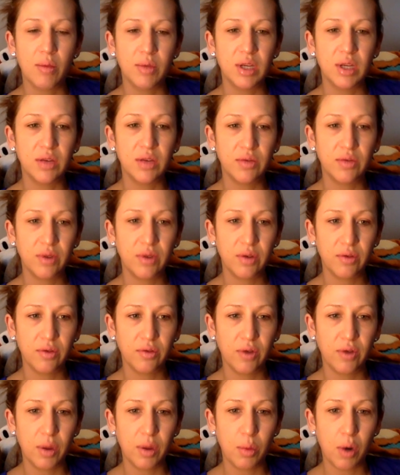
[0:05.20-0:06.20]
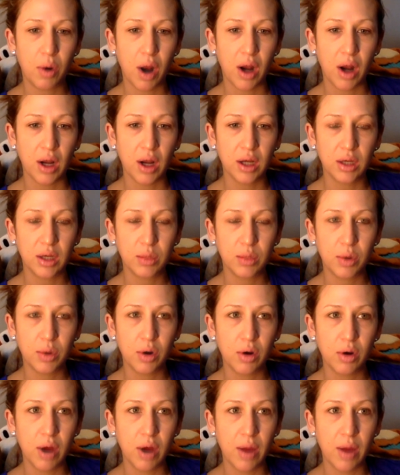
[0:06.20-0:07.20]
different free product
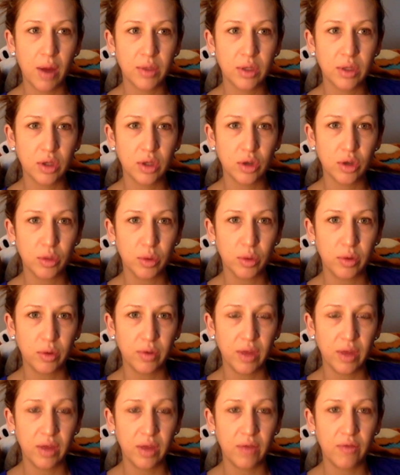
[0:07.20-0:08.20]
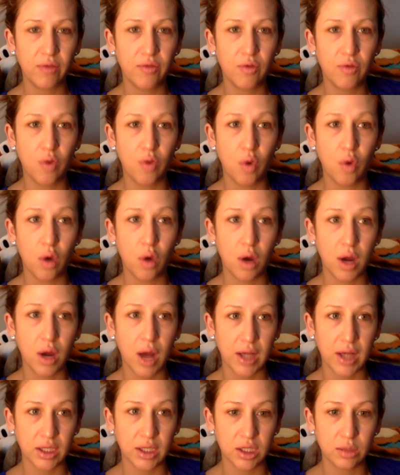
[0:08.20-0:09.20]
programs through Pruvit for
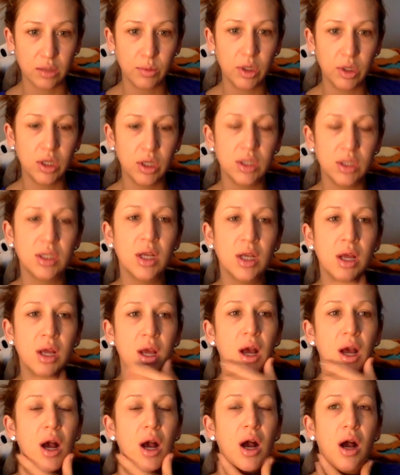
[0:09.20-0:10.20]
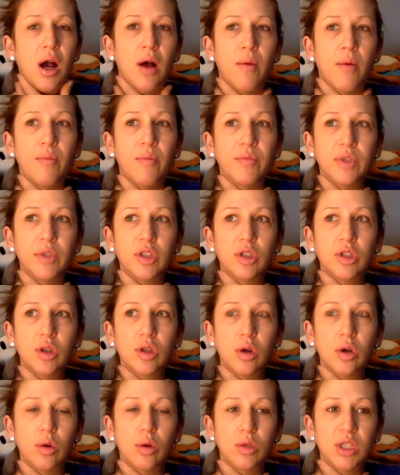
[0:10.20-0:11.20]
customers.
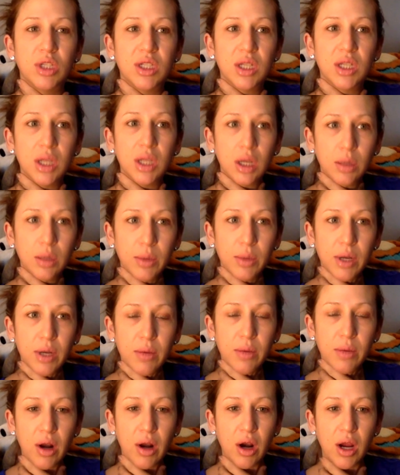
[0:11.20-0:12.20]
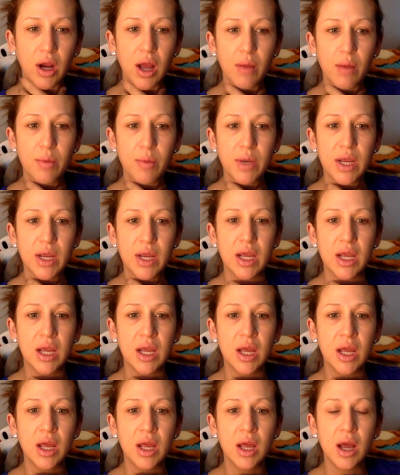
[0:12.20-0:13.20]
So just a little bit about our company.
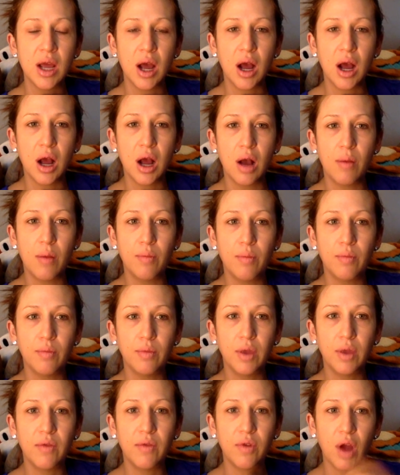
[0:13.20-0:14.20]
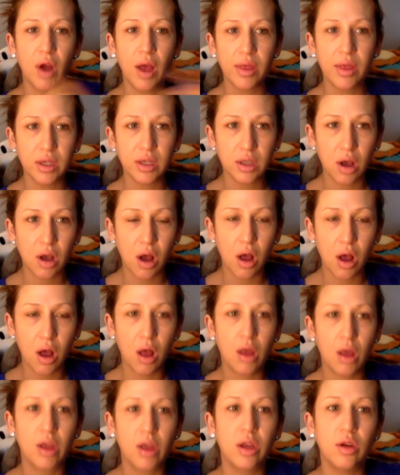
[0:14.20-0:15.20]
If you're on this
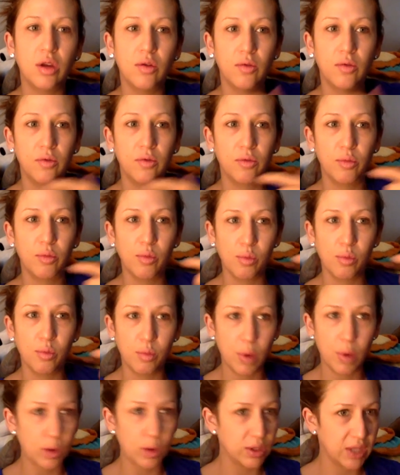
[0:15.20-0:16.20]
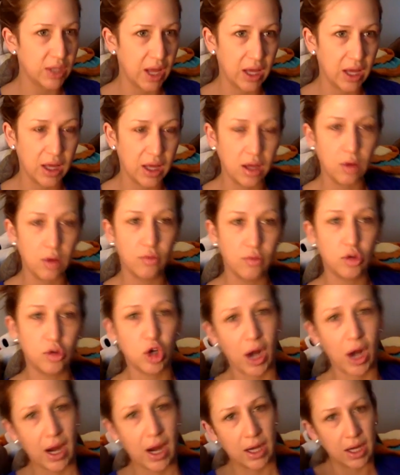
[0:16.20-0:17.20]
call, most likely you've
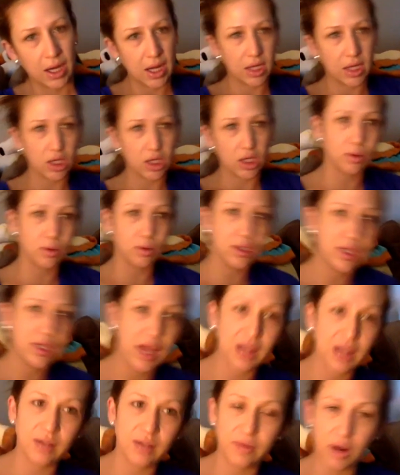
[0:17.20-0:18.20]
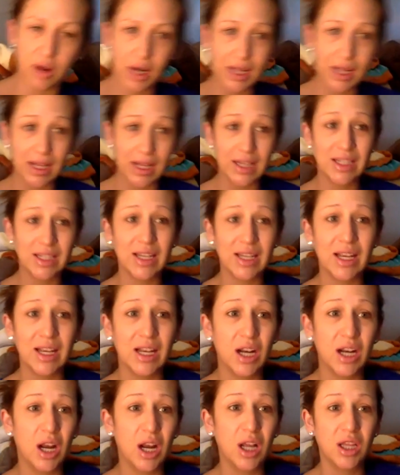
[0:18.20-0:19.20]
tried ketones at the very least
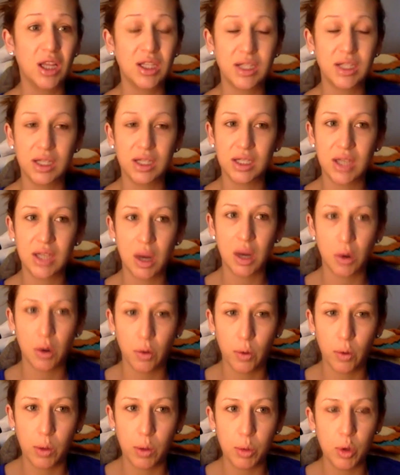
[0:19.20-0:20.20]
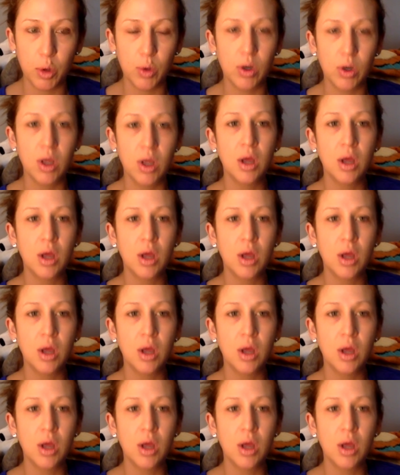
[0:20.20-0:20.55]
in a 60-hour reboot